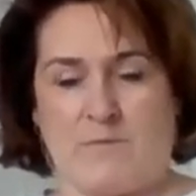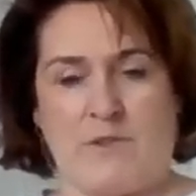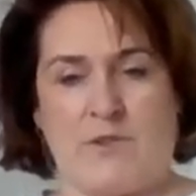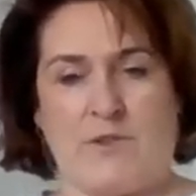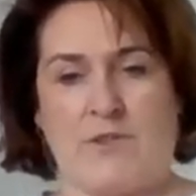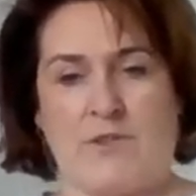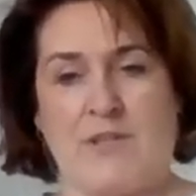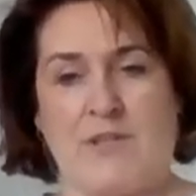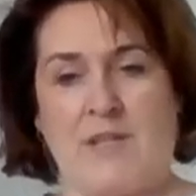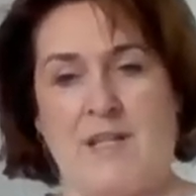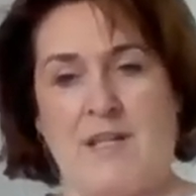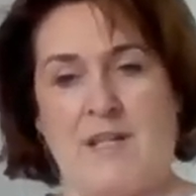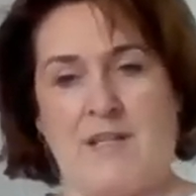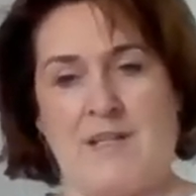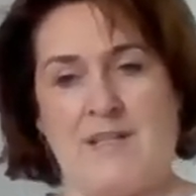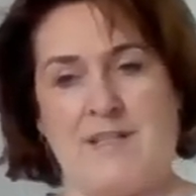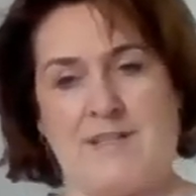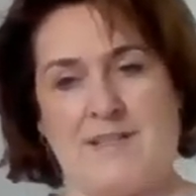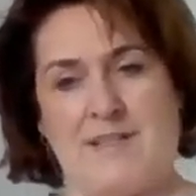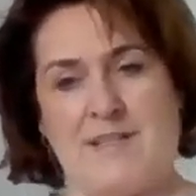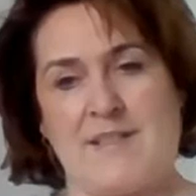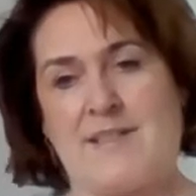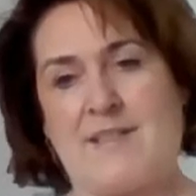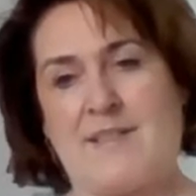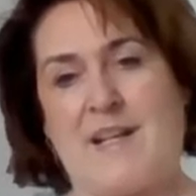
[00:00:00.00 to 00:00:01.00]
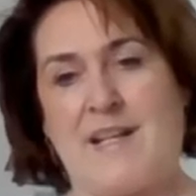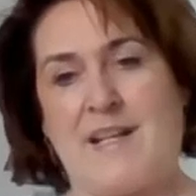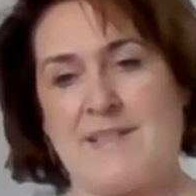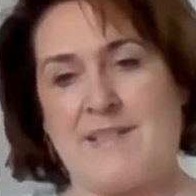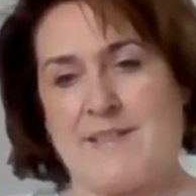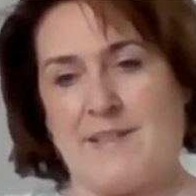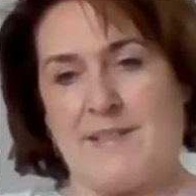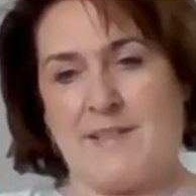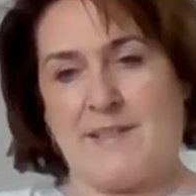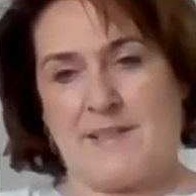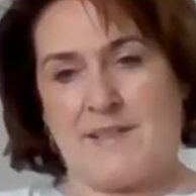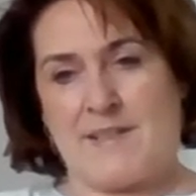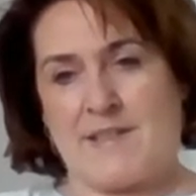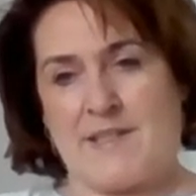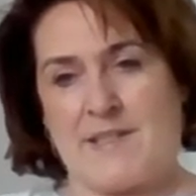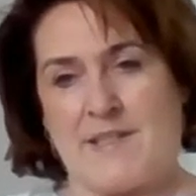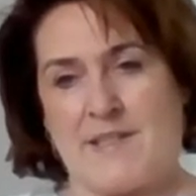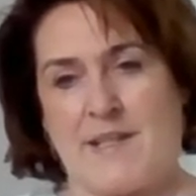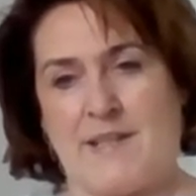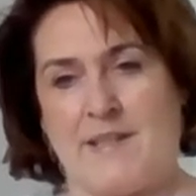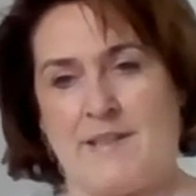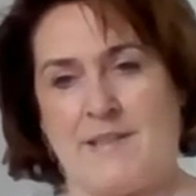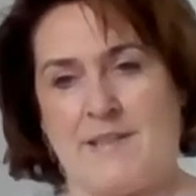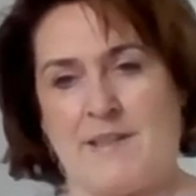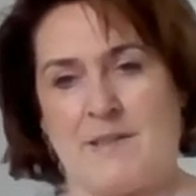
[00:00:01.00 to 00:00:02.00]
which is this nasty little
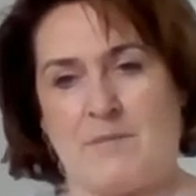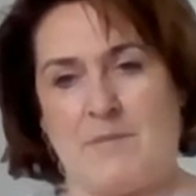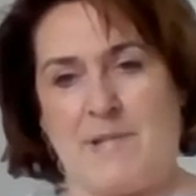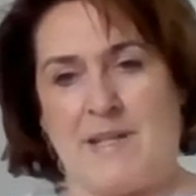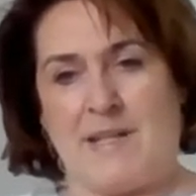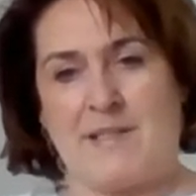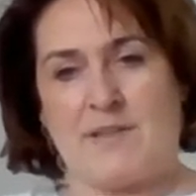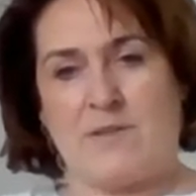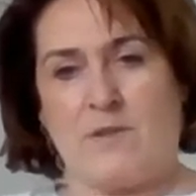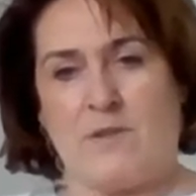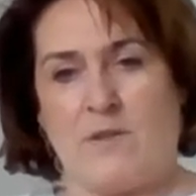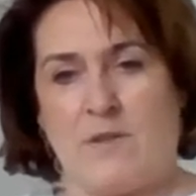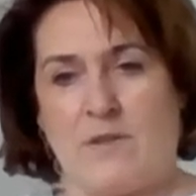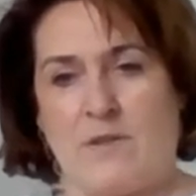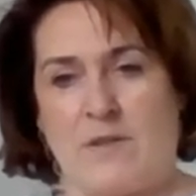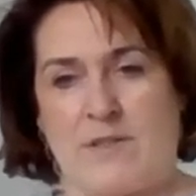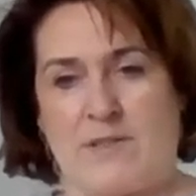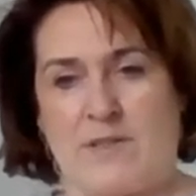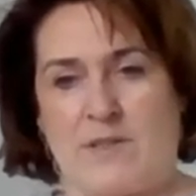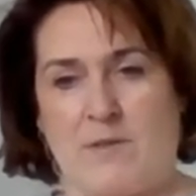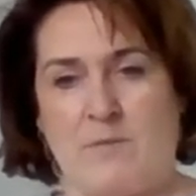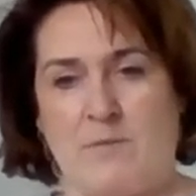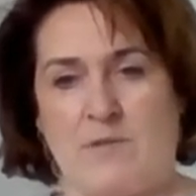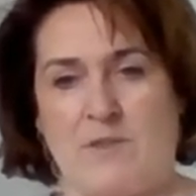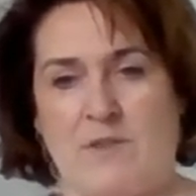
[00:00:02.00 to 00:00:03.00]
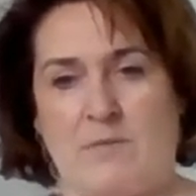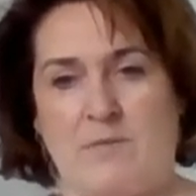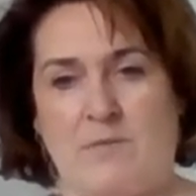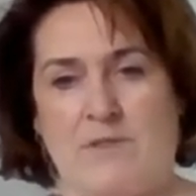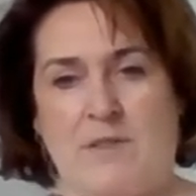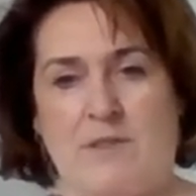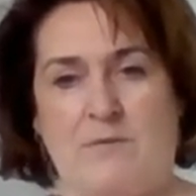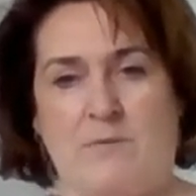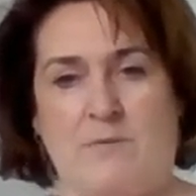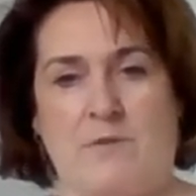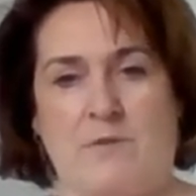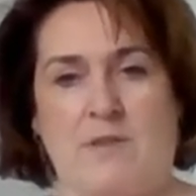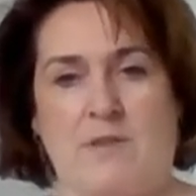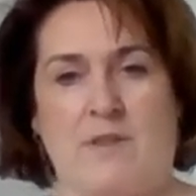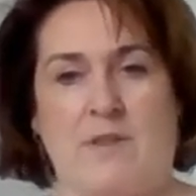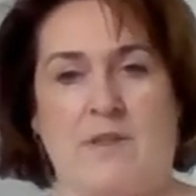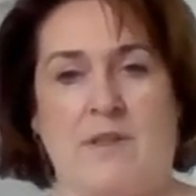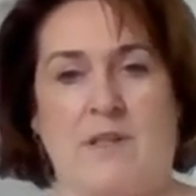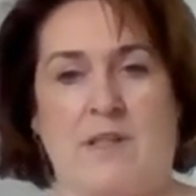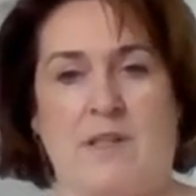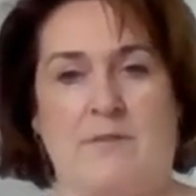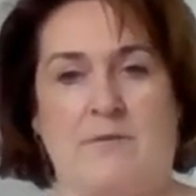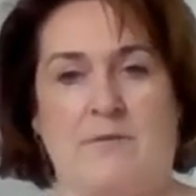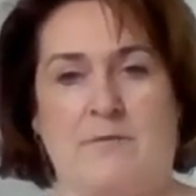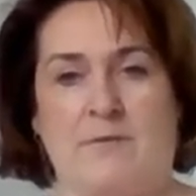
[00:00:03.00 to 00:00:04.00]
cell that makes all the symptoms if you
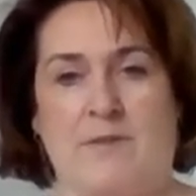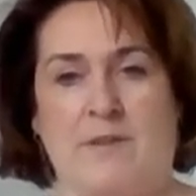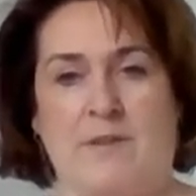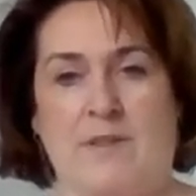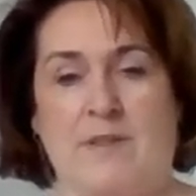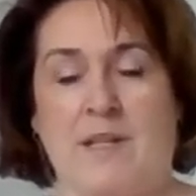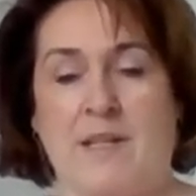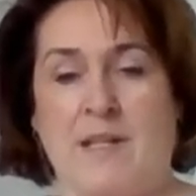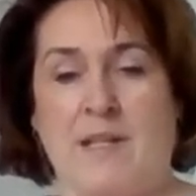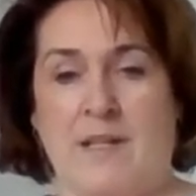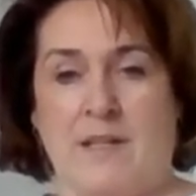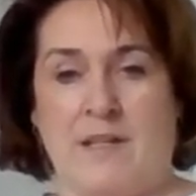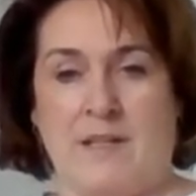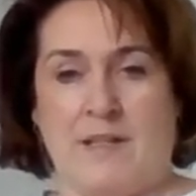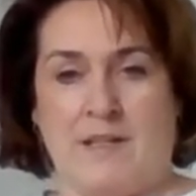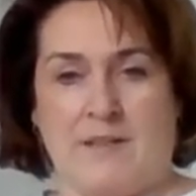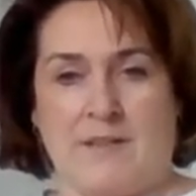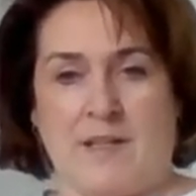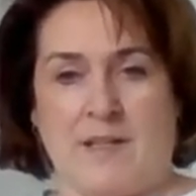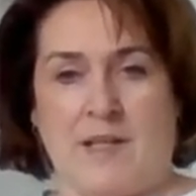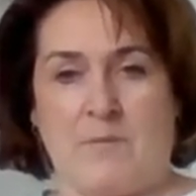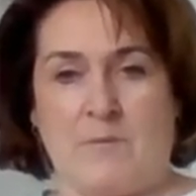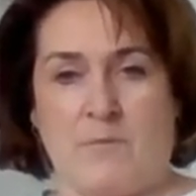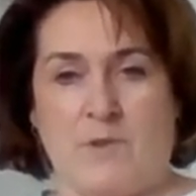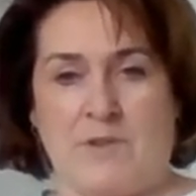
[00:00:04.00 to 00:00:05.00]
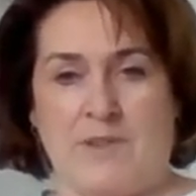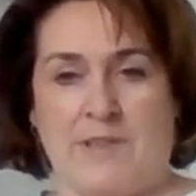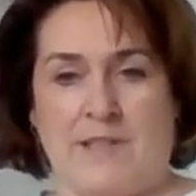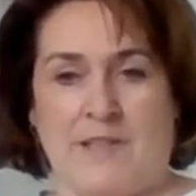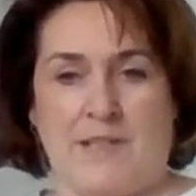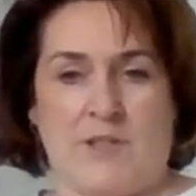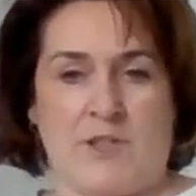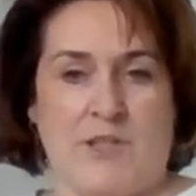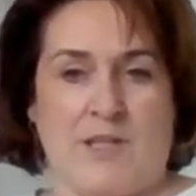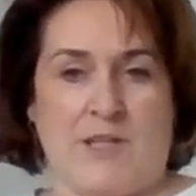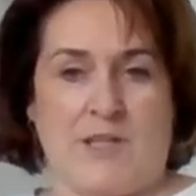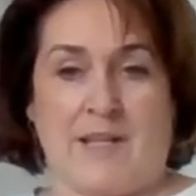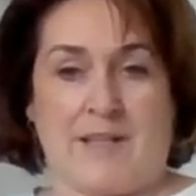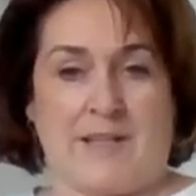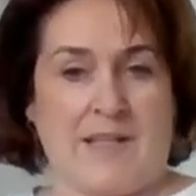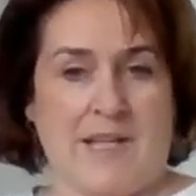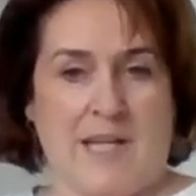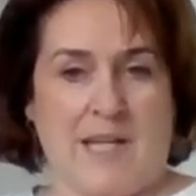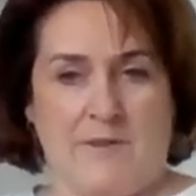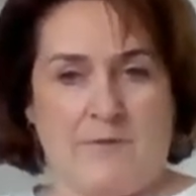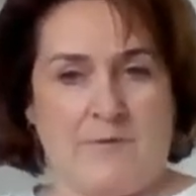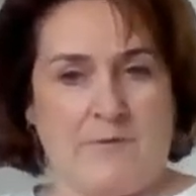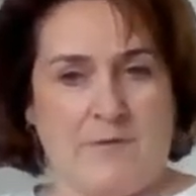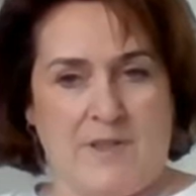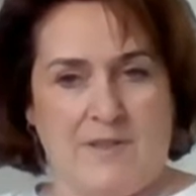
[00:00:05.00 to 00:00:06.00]
have a type 1 allergy like
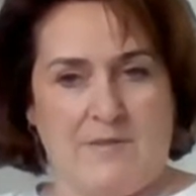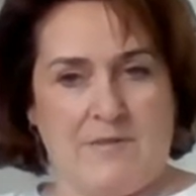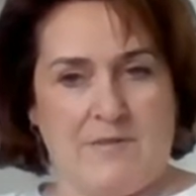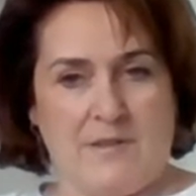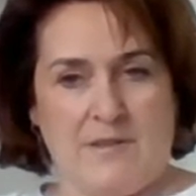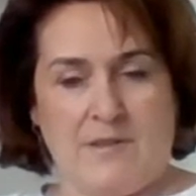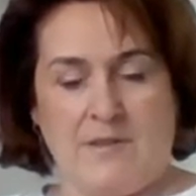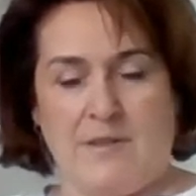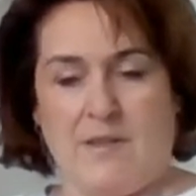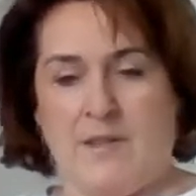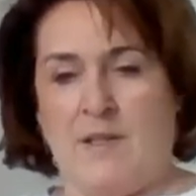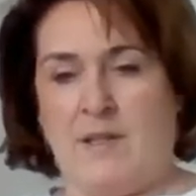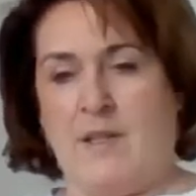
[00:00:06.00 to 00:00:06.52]
hay fever.